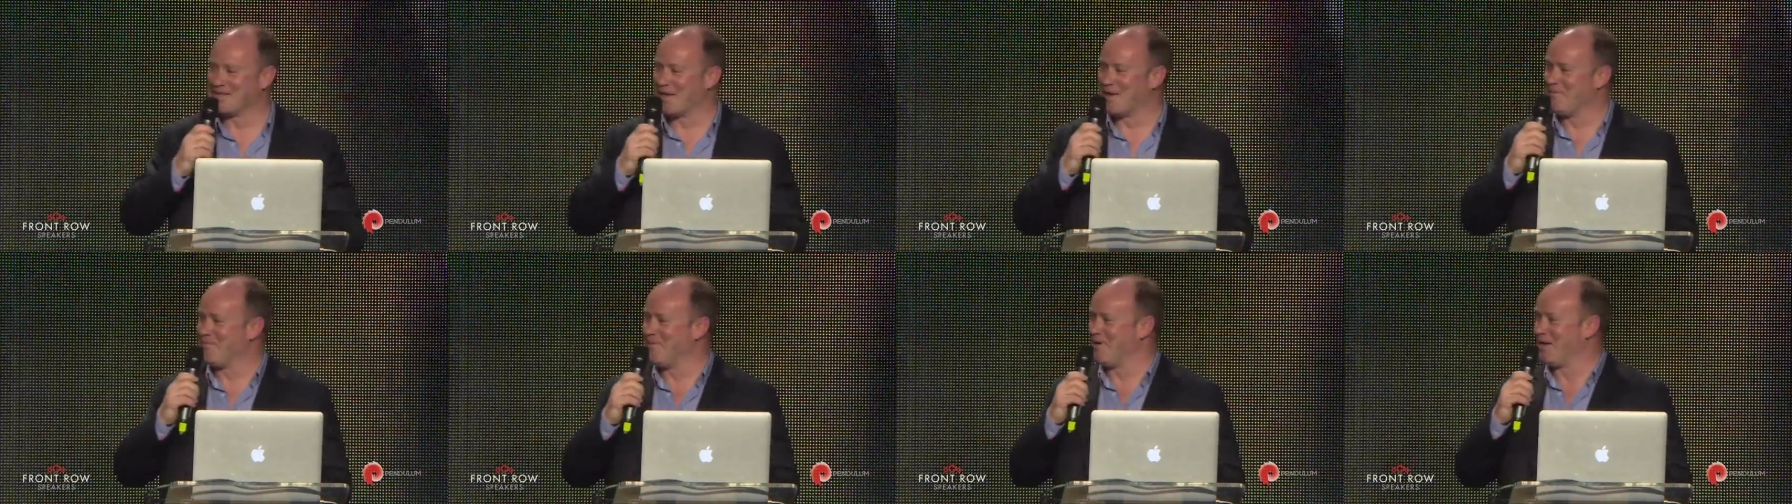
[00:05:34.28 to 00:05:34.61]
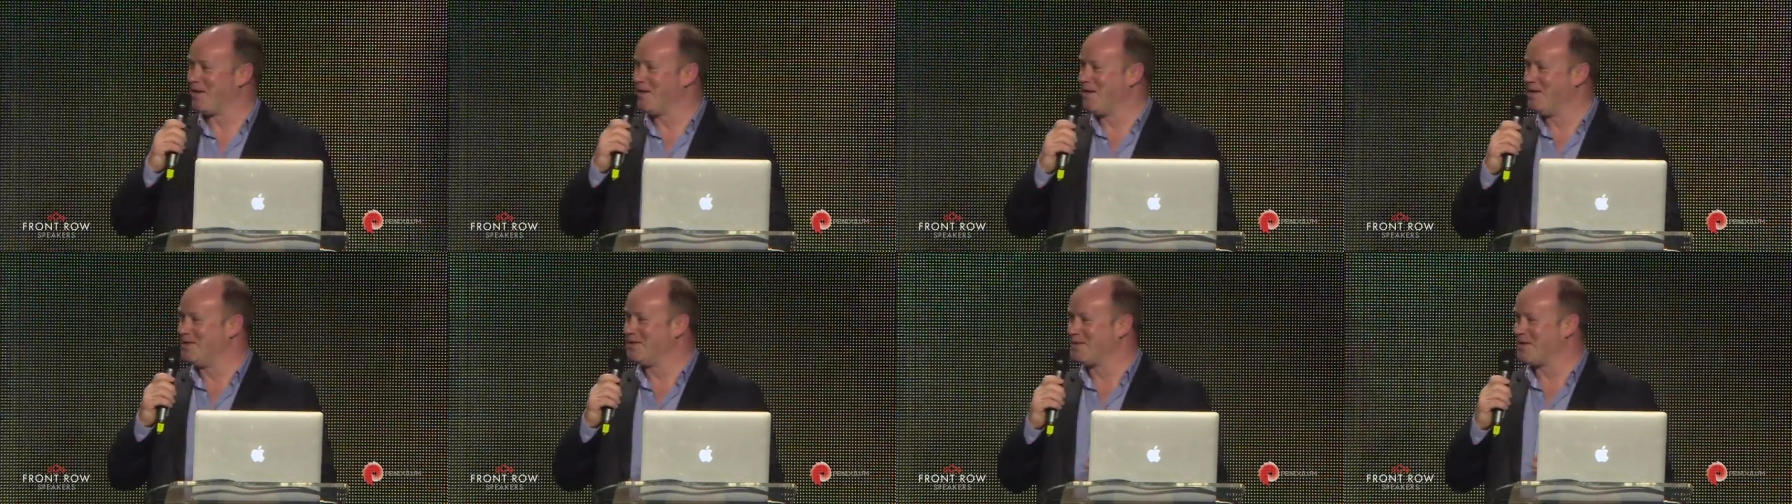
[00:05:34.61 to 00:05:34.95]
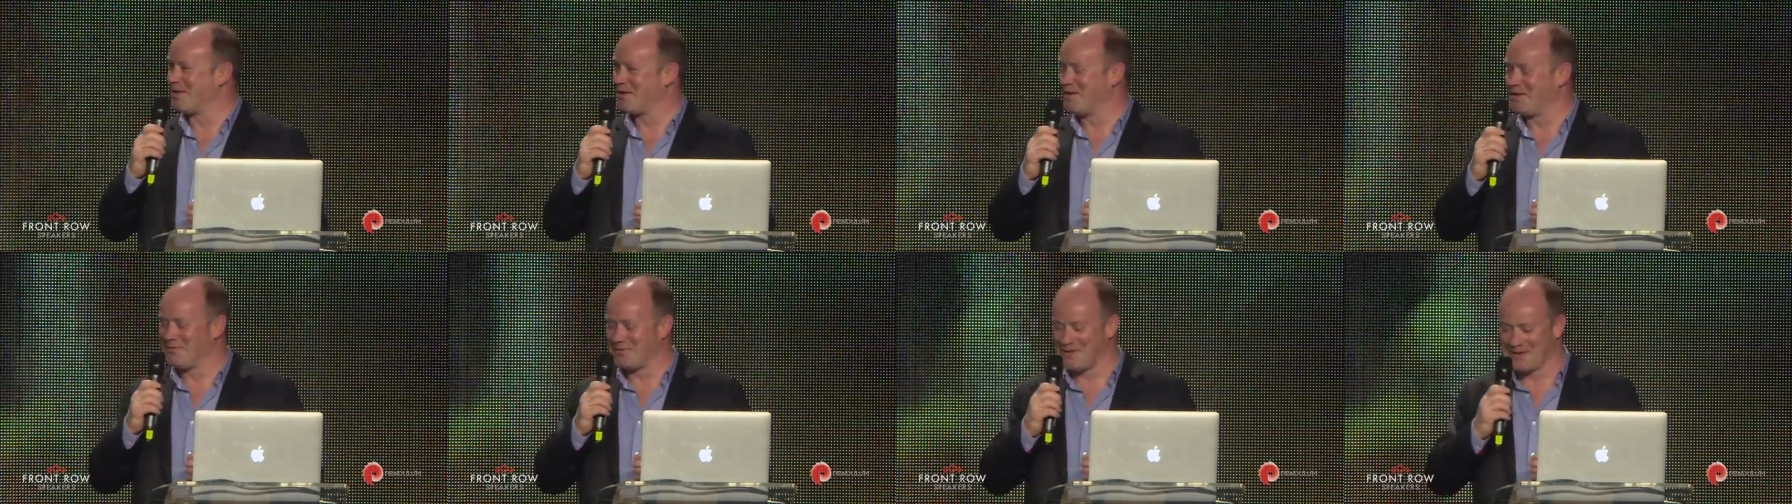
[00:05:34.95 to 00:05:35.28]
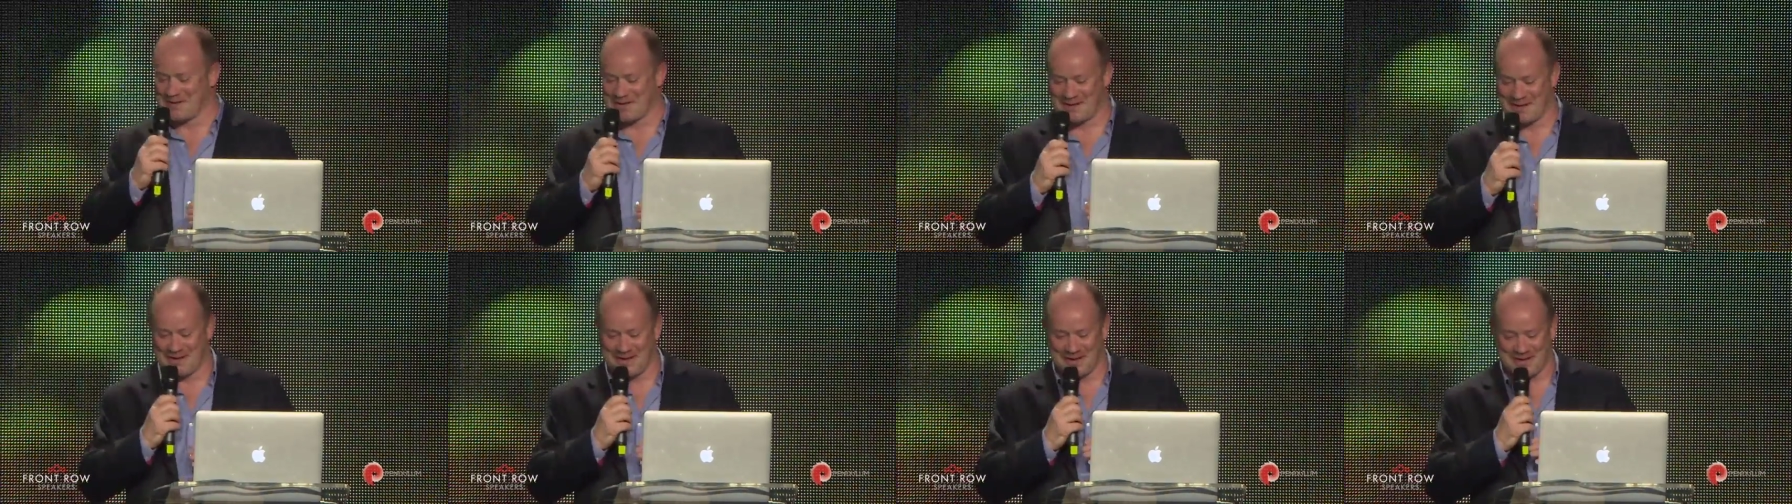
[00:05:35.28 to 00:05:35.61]
Is that my hint to get off
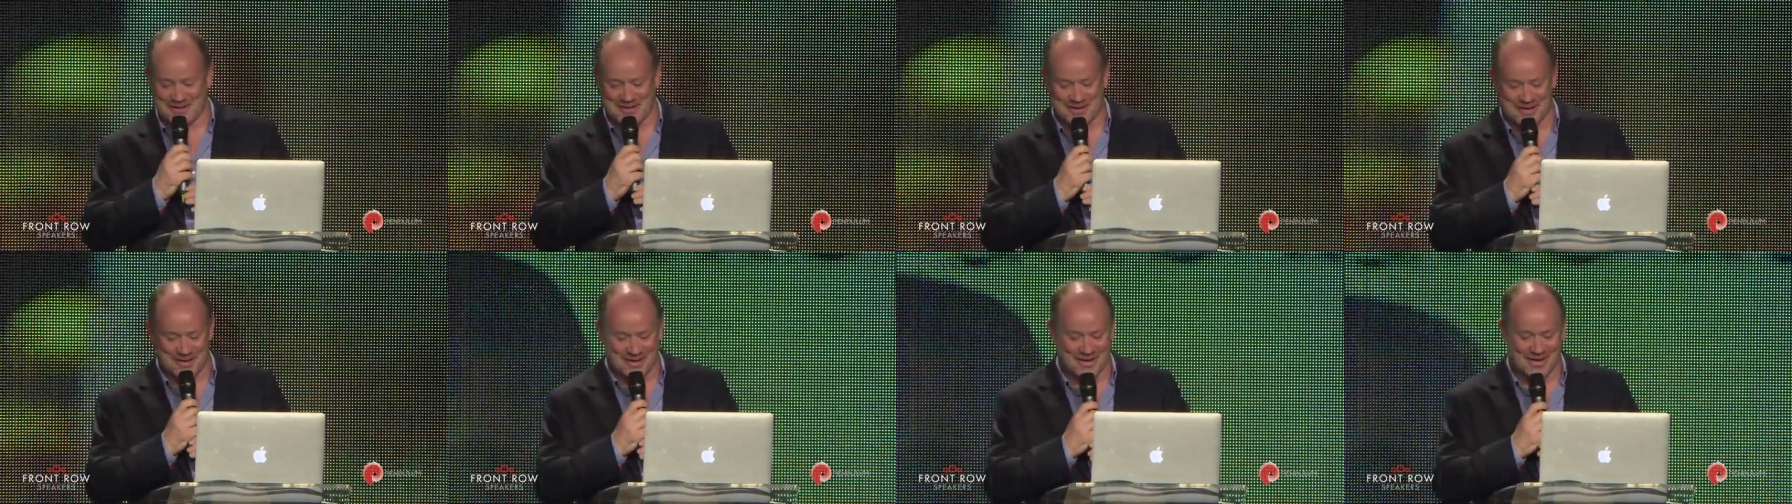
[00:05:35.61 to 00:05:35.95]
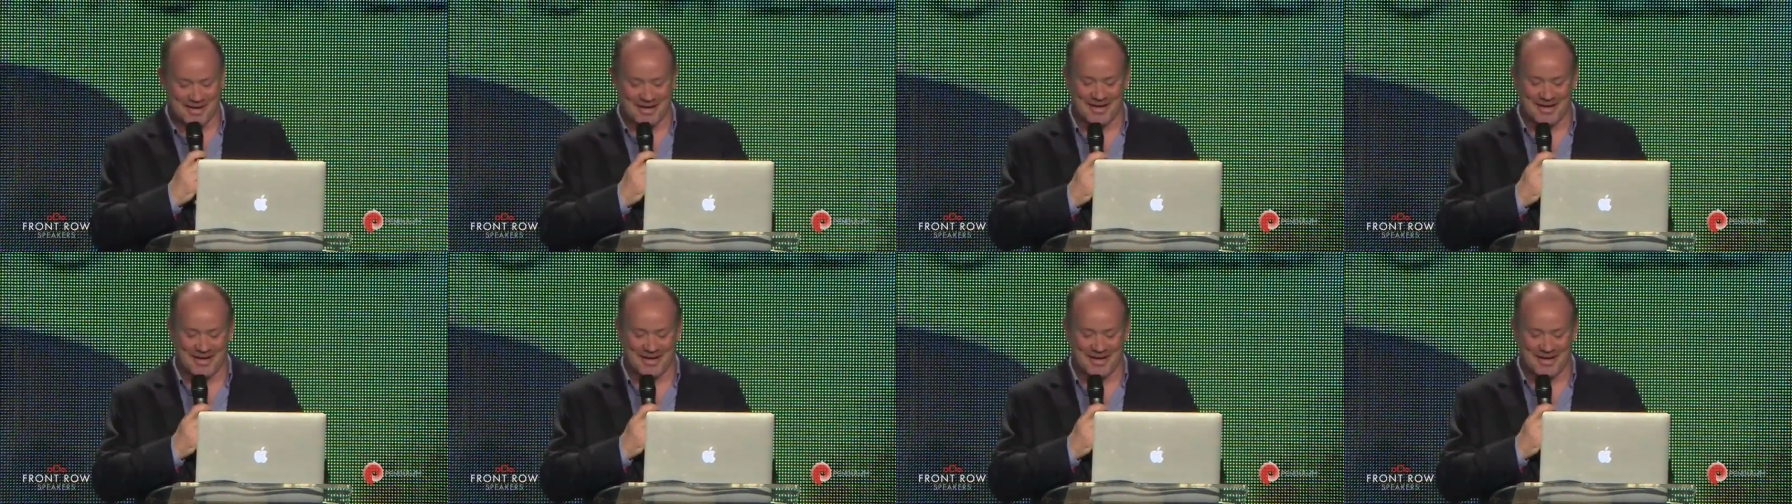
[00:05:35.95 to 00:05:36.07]
the stage?